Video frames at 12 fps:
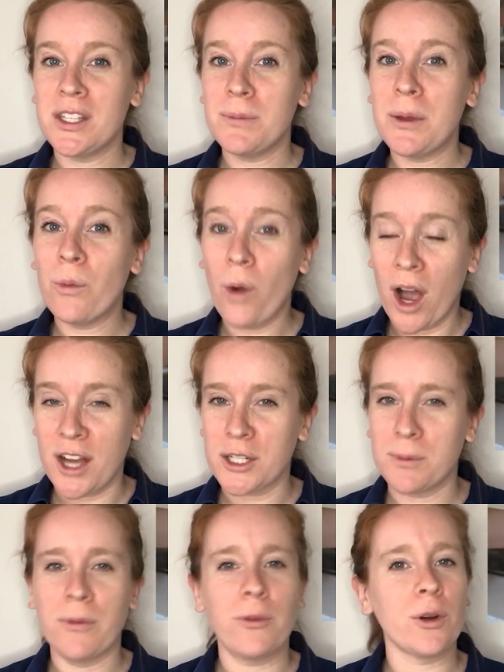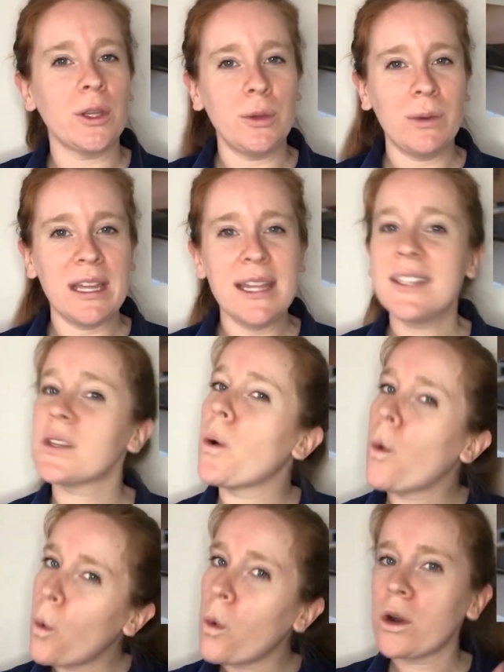to be washed before you eat
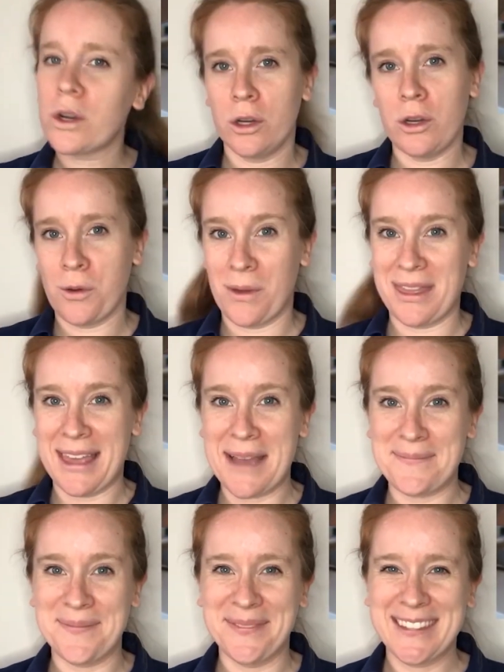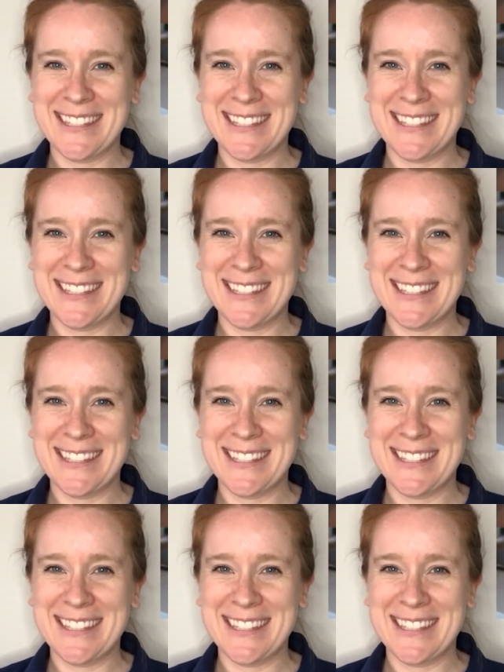or cook with them.